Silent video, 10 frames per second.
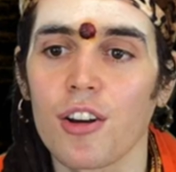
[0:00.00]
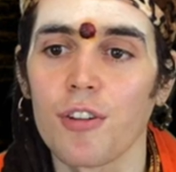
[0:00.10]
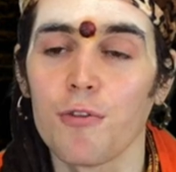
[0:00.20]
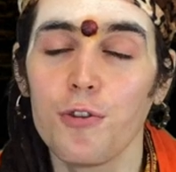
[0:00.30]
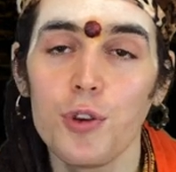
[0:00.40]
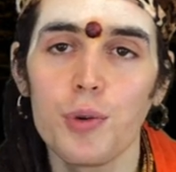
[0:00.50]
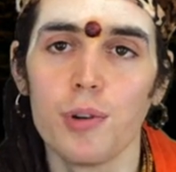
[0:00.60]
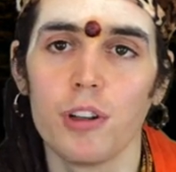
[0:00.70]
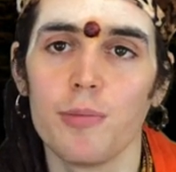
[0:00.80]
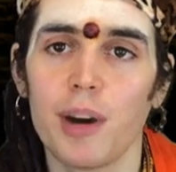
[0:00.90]

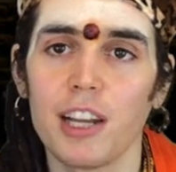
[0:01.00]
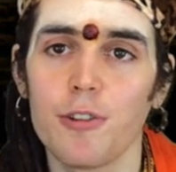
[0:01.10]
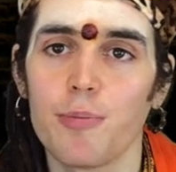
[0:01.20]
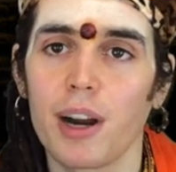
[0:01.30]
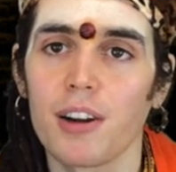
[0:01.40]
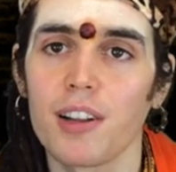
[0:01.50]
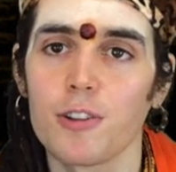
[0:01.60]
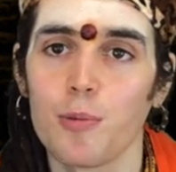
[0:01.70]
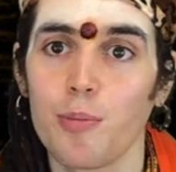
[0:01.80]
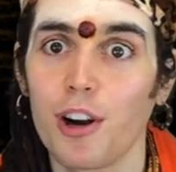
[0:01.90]
fueled by the
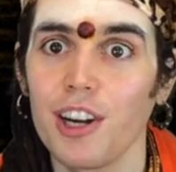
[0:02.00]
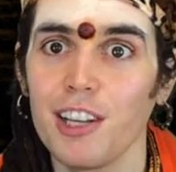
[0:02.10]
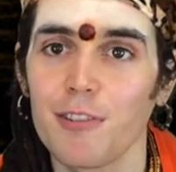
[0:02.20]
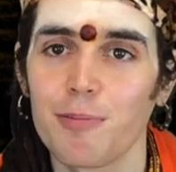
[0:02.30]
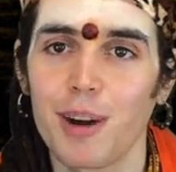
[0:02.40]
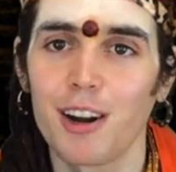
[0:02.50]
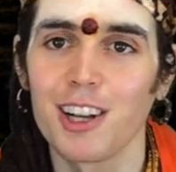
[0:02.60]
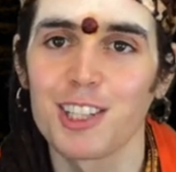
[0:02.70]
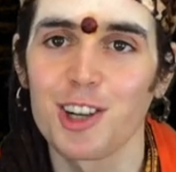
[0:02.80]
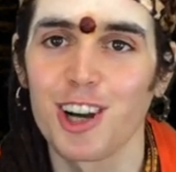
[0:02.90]
party of
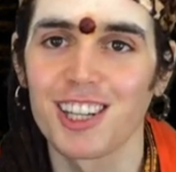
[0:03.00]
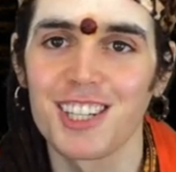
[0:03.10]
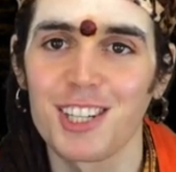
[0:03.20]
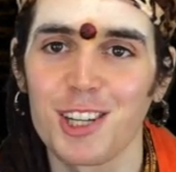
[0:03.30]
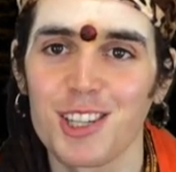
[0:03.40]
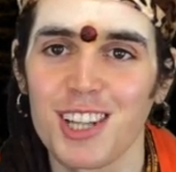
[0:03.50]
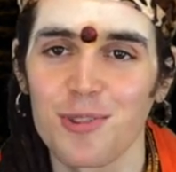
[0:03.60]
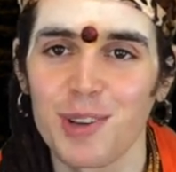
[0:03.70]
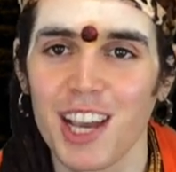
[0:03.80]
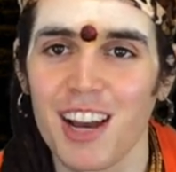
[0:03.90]
powerless cognitions that
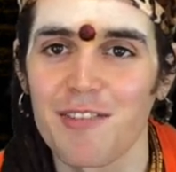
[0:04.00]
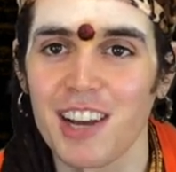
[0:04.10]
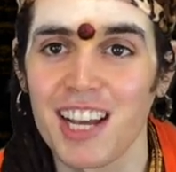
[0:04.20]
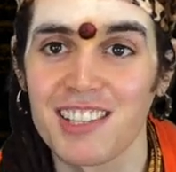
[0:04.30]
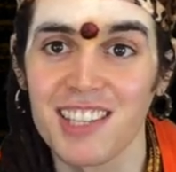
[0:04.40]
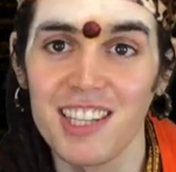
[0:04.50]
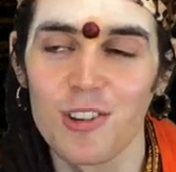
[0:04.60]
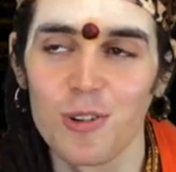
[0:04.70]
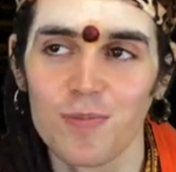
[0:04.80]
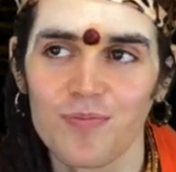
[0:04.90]
we have as
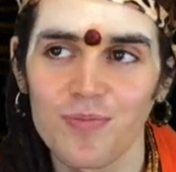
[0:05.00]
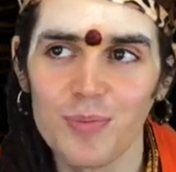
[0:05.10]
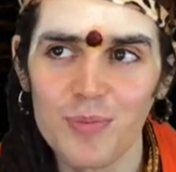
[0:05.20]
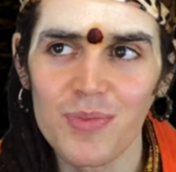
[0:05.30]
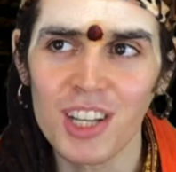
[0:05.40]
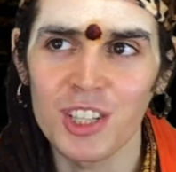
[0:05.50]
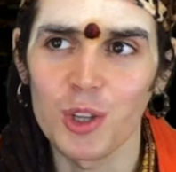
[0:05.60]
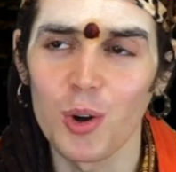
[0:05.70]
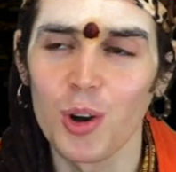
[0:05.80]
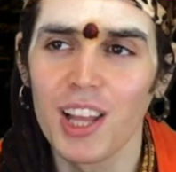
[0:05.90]
ego.
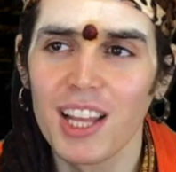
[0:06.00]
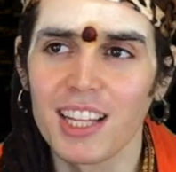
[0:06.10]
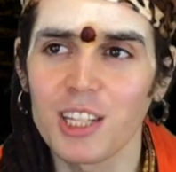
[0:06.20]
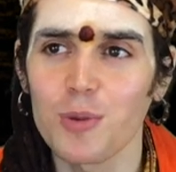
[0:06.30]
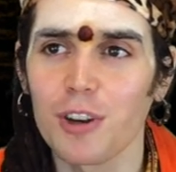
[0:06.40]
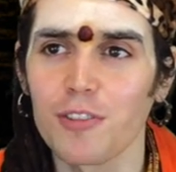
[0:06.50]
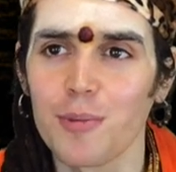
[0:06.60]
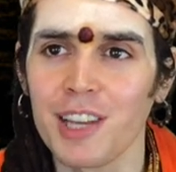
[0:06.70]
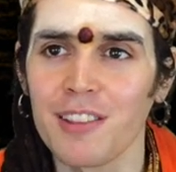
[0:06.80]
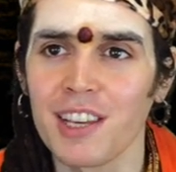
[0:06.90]
So that's one of the
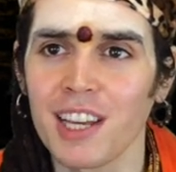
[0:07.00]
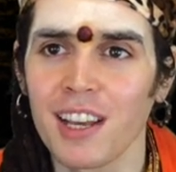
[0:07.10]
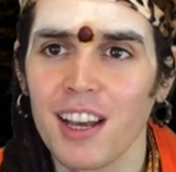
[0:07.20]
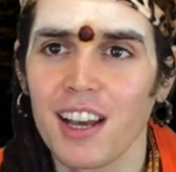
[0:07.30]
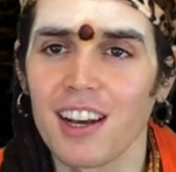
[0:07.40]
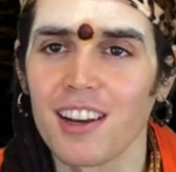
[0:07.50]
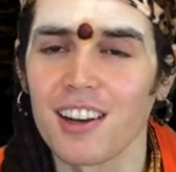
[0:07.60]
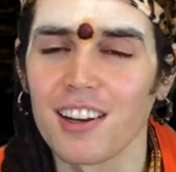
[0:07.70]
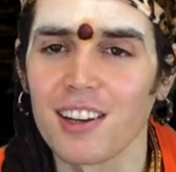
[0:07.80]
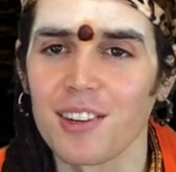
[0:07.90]
main thing
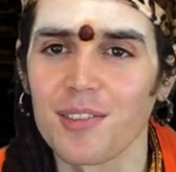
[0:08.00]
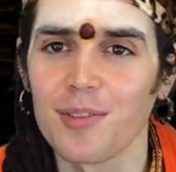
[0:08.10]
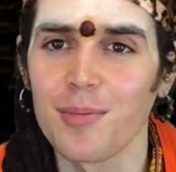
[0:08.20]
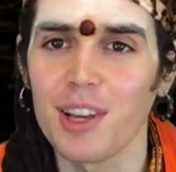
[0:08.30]
I